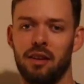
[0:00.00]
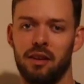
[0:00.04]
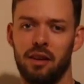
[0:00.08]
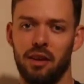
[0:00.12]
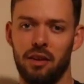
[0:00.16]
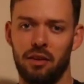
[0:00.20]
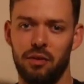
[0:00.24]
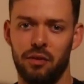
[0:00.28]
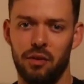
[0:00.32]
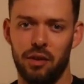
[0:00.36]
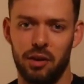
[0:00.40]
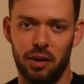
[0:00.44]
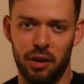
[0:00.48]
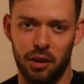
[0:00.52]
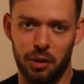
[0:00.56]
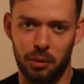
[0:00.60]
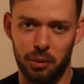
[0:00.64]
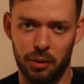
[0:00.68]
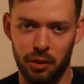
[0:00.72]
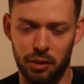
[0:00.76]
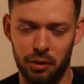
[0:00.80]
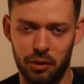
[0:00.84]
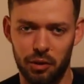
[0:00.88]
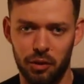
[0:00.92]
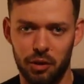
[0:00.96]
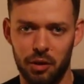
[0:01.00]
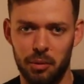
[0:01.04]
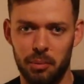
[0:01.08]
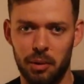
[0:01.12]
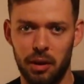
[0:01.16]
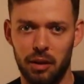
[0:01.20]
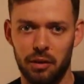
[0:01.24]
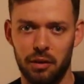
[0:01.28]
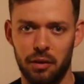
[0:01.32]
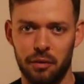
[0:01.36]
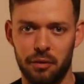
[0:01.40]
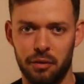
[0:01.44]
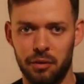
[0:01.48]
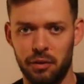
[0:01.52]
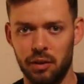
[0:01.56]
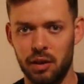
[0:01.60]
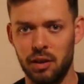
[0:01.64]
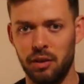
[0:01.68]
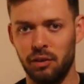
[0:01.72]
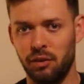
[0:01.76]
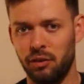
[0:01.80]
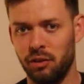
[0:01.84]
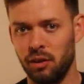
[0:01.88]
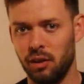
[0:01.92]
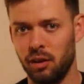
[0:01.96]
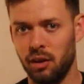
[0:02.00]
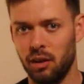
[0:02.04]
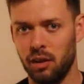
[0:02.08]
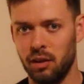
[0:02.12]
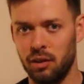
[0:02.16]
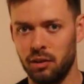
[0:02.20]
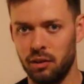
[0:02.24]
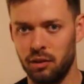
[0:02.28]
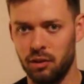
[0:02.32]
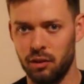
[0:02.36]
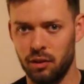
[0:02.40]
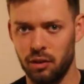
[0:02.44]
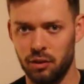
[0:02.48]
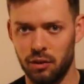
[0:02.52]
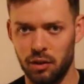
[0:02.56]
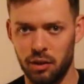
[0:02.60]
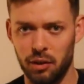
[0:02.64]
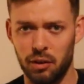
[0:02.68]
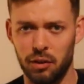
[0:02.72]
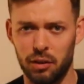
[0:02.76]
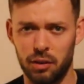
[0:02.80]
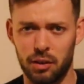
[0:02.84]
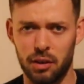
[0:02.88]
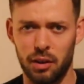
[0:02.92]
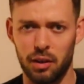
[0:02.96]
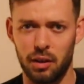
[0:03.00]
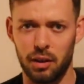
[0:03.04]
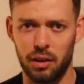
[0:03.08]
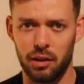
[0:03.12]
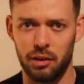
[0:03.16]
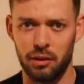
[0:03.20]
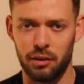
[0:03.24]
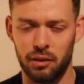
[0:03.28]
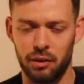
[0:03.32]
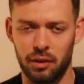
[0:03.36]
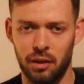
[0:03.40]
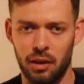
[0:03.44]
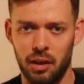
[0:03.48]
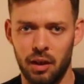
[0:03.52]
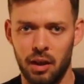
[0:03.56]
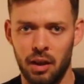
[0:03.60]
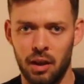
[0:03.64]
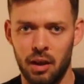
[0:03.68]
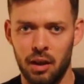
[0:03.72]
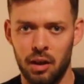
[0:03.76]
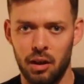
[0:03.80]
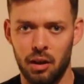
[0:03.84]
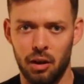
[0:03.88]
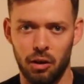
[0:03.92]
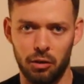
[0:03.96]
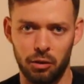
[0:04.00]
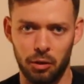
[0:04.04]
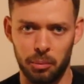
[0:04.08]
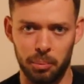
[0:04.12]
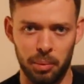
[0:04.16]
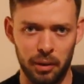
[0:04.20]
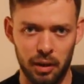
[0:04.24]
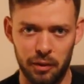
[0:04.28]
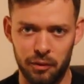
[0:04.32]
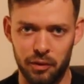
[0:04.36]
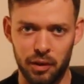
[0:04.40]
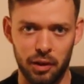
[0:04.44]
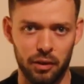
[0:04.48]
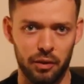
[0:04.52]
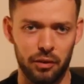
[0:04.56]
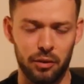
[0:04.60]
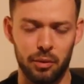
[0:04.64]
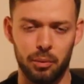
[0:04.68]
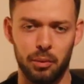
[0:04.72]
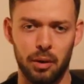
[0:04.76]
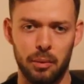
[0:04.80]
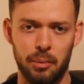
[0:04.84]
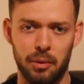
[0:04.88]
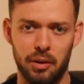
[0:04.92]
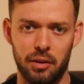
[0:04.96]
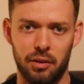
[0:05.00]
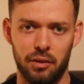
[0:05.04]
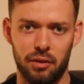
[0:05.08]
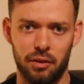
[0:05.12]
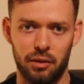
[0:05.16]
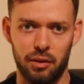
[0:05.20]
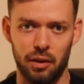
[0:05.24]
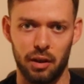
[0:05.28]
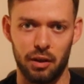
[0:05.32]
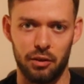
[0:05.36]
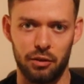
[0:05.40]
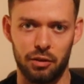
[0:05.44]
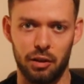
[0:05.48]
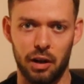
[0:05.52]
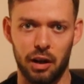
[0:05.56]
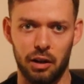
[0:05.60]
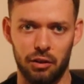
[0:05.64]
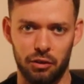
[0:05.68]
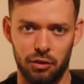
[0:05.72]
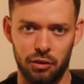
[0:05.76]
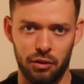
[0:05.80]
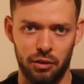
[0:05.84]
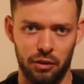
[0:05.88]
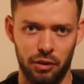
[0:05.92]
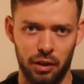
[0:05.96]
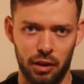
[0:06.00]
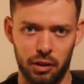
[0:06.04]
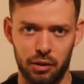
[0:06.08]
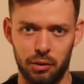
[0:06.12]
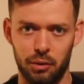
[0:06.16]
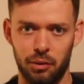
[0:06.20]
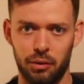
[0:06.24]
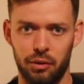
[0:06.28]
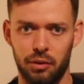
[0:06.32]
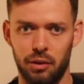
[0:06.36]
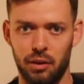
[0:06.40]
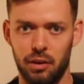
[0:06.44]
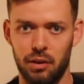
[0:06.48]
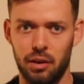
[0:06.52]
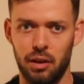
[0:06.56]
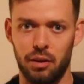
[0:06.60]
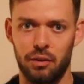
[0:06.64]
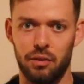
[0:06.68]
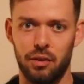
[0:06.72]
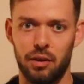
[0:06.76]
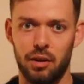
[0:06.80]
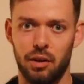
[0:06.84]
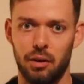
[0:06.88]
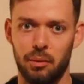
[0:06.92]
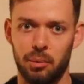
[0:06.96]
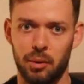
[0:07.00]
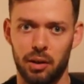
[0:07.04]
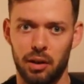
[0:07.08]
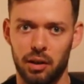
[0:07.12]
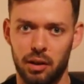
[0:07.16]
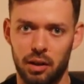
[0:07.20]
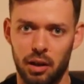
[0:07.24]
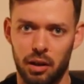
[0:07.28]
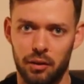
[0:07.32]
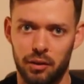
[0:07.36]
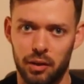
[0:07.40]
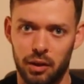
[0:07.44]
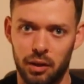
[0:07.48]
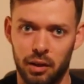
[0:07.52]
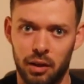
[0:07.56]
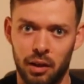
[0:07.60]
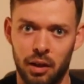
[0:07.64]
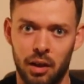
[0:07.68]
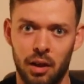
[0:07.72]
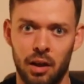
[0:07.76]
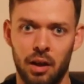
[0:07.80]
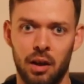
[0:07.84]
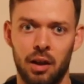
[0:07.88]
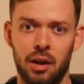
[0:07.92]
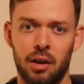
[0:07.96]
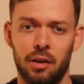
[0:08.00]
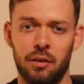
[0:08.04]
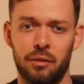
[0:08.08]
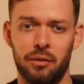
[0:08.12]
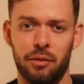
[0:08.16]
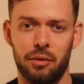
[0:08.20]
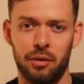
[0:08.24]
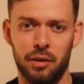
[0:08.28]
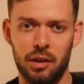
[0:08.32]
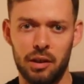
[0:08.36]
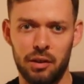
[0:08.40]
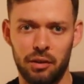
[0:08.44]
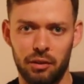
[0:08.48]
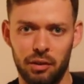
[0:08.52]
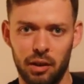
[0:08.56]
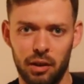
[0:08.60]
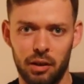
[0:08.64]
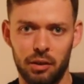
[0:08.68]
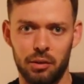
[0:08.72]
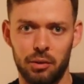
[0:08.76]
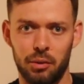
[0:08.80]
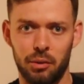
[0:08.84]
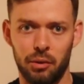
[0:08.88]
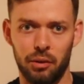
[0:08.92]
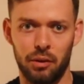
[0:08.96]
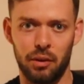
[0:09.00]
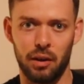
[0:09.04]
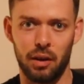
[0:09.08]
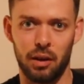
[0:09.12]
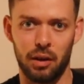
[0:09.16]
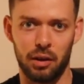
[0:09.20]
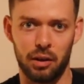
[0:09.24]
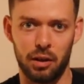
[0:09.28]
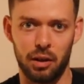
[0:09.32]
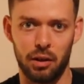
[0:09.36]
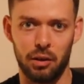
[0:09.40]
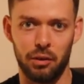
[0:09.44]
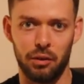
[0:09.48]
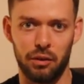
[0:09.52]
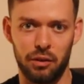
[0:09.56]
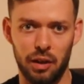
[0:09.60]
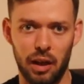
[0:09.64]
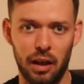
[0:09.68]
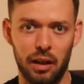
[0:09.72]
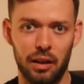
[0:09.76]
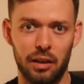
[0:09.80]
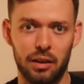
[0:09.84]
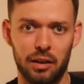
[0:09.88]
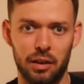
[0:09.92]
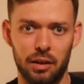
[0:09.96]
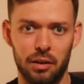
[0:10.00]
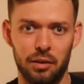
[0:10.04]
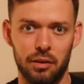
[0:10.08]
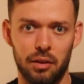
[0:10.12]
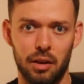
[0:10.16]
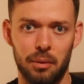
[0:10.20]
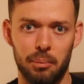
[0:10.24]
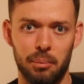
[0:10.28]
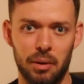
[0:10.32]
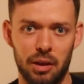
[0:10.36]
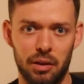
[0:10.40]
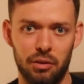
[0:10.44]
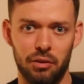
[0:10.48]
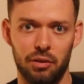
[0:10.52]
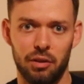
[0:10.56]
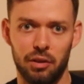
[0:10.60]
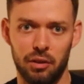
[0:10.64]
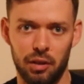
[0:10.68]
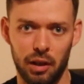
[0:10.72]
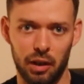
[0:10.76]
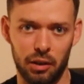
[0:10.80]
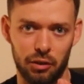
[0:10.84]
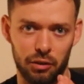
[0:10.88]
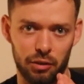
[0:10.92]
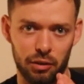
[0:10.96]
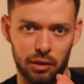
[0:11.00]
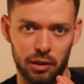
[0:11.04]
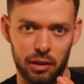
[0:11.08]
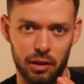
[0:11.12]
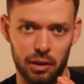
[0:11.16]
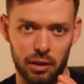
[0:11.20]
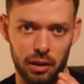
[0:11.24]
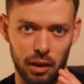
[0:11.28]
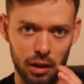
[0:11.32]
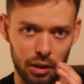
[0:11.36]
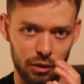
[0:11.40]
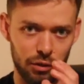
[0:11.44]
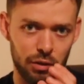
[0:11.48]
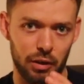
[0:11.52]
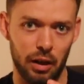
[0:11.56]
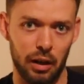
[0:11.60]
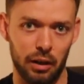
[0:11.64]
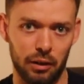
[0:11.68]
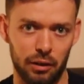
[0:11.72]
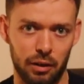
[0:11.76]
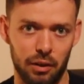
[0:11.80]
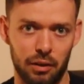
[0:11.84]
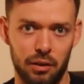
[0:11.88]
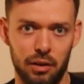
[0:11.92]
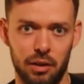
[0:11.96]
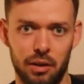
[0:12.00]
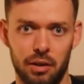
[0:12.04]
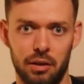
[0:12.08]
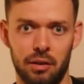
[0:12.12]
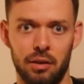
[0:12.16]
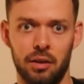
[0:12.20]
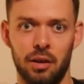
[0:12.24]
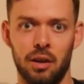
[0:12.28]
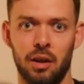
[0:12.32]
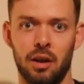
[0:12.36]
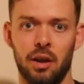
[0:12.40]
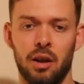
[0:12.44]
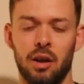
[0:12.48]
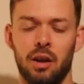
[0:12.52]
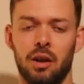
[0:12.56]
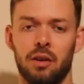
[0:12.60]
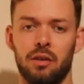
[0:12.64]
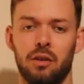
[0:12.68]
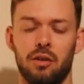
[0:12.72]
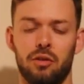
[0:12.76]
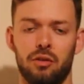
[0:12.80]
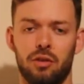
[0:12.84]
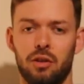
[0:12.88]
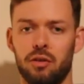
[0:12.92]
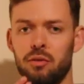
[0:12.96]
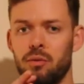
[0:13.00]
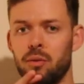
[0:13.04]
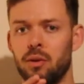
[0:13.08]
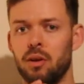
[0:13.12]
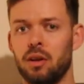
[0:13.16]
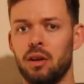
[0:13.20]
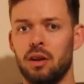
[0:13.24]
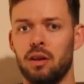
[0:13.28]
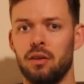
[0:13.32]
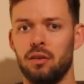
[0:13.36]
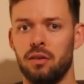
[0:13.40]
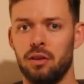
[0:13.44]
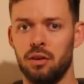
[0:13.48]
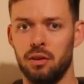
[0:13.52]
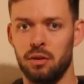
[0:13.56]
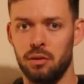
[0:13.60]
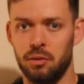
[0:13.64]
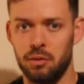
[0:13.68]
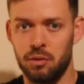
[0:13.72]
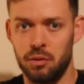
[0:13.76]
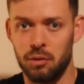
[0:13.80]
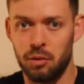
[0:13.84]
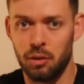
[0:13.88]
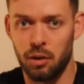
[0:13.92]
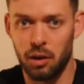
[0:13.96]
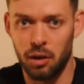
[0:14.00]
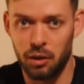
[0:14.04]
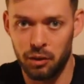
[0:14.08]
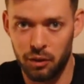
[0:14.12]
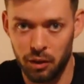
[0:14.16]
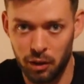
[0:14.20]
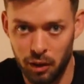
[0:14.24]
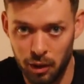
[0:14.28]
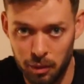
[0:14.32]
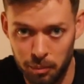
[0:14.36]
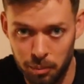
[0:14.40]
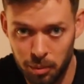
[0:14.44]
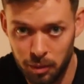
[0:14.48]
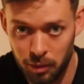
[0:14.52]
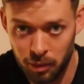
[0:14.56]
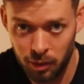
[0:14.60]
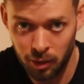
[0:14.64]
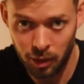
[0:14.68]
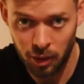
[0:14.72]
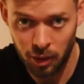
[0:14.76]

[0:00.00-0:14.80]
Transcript: In this video, I want to talk about the three signs, because a lot of guys are oblivious to women's attraction signals. So in this video, I'm going to cover three signals that a girl's telling you that means she's actually attracted to you, that she's really into you, you're her type.